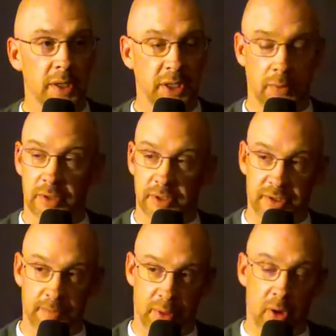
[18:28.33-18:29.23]
She was
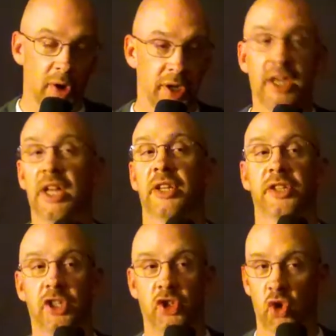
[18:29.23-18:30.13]
born
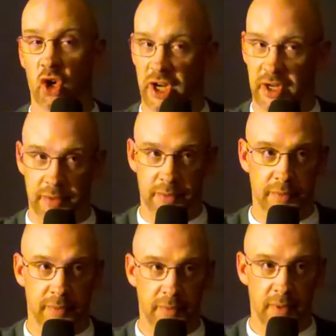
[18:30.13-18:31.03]
in Detroit,
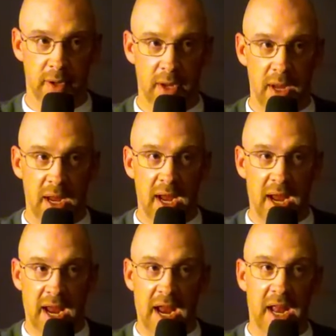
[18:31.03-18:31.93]

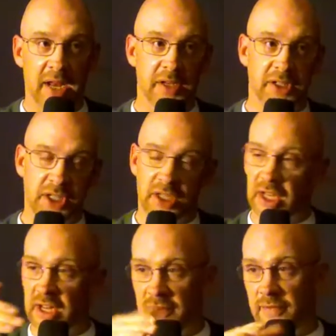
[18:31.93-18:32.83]
and she
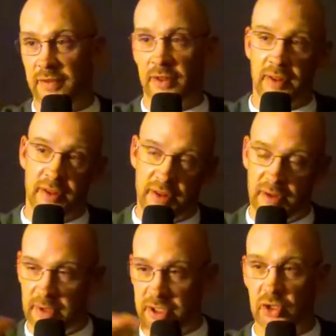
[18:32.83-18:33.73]
lived
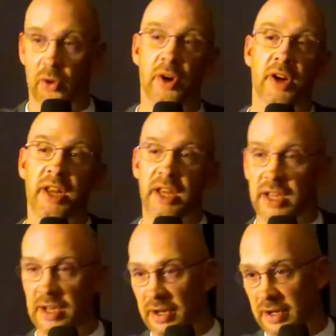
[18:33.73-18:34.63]
the
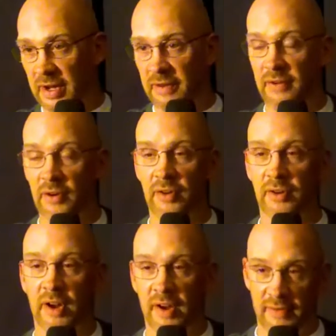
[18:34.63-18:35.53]
majority of
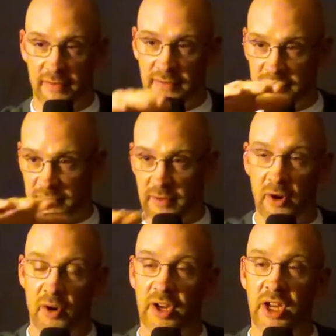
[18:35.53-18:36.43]

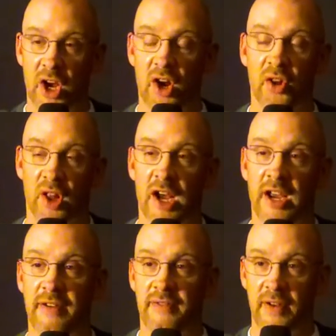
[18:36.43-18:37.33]
her young
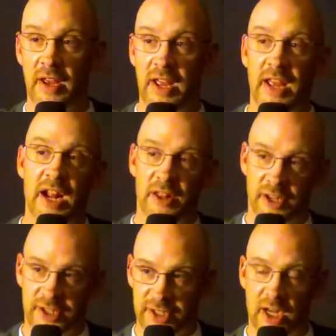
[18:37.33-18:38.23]
life in
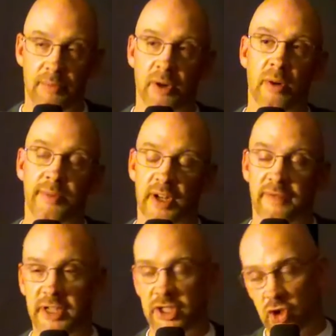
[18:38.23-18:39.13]
the suburbs
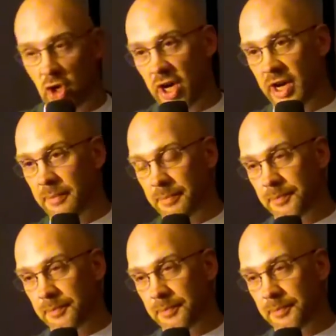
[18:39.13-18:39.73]
of Detroit.